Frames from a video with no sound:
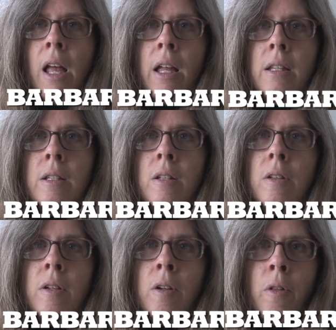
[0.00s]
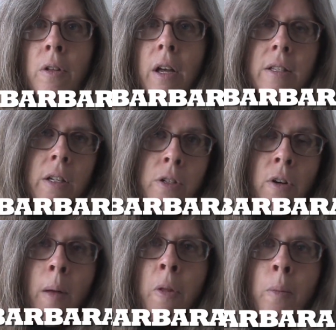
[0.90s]
And the, you know, the, as I
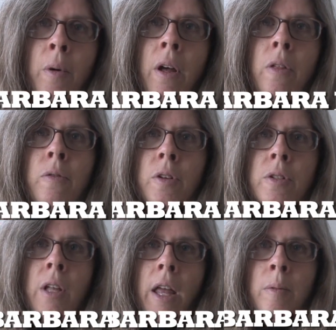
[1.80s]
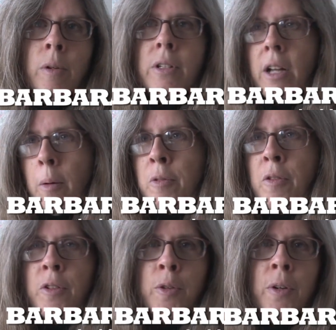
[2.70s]
describe in the book, the first animal to come
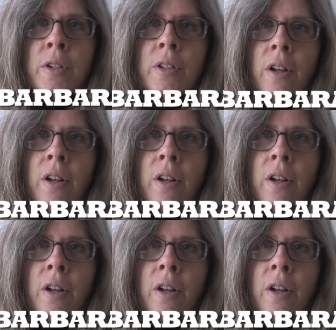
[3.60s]
through the doors